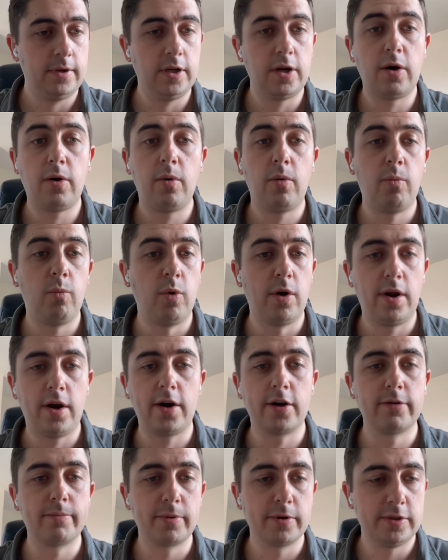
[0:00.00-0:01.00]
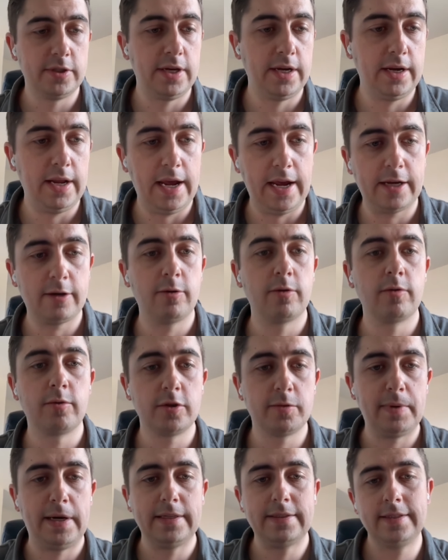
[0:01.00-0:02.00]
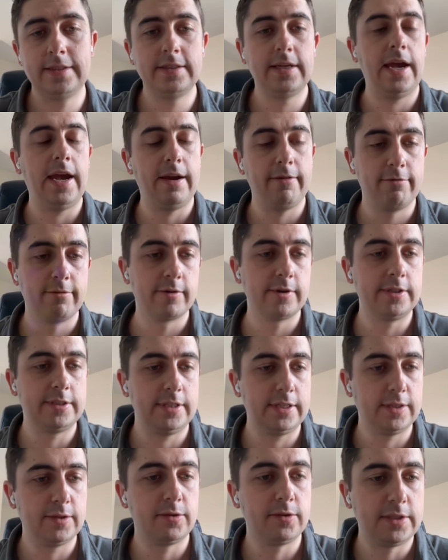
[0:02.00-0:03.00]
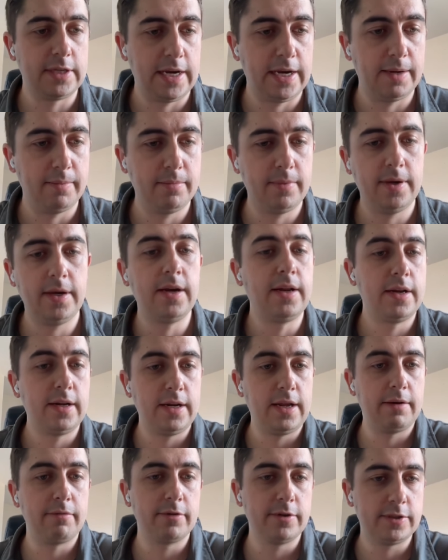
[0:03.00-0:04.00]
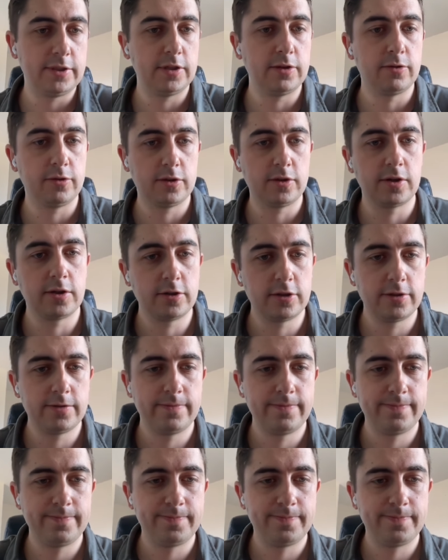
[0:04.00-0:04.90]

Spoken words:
100% accurate responses every single time and on every single search.